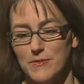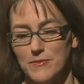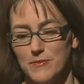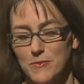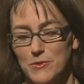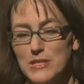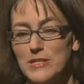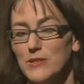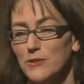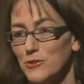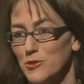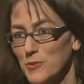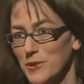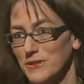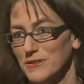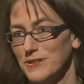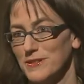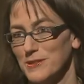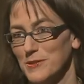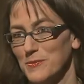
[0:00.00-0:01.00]
research
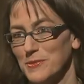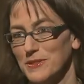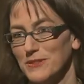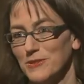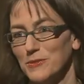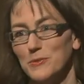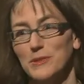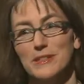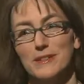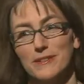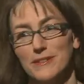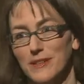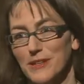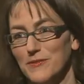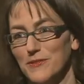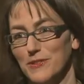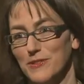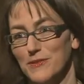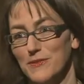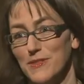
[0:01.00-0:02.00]
participants, we
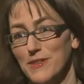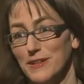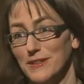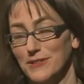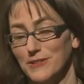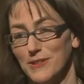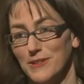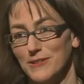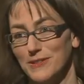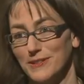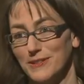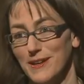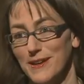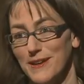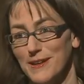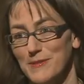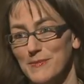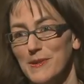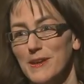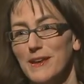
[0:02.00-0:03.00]
discover new things all the
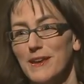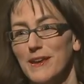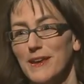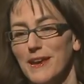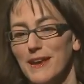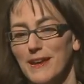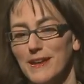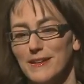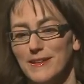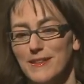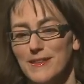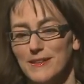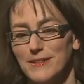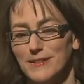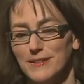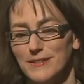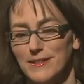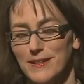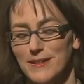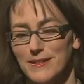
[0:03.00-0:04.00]
time. And
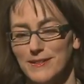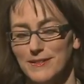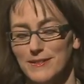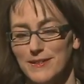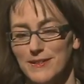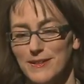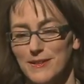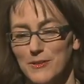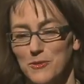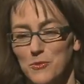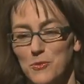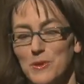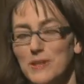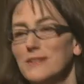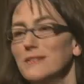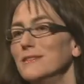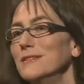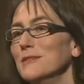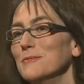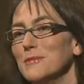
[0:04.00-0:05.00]
this
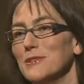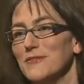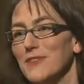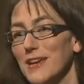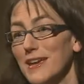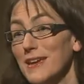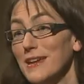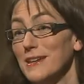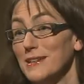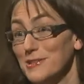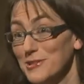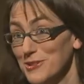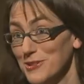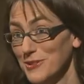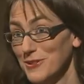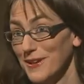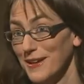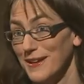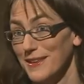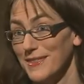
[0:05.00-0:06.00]
wisdom of
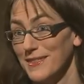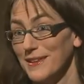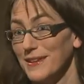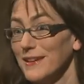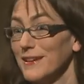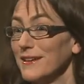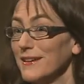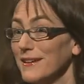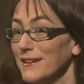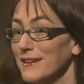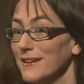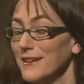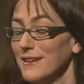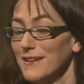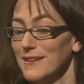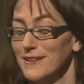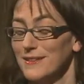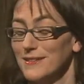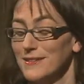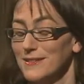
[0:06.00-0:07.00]
age, I think,
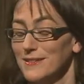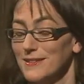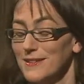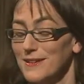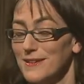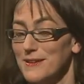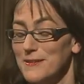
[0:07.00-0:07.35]
is